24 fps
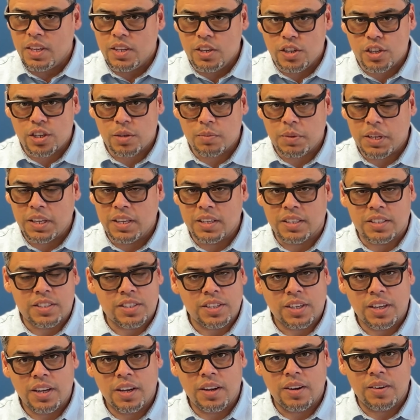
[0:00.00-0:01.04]
should be good
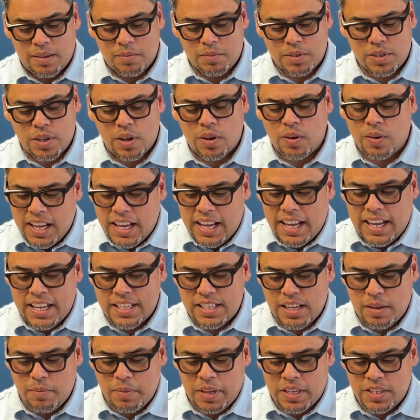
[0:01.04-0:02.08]
to go. So
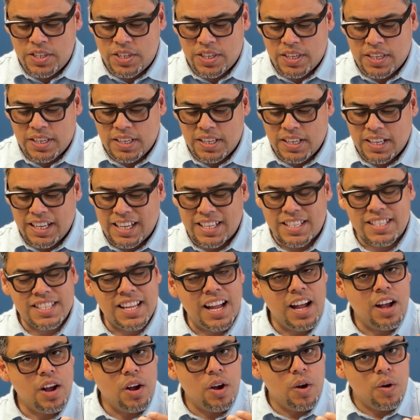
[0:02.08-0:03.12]
as I mentioned, it's
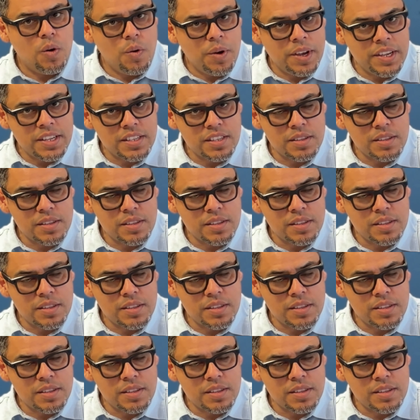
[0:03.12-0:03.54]
not always the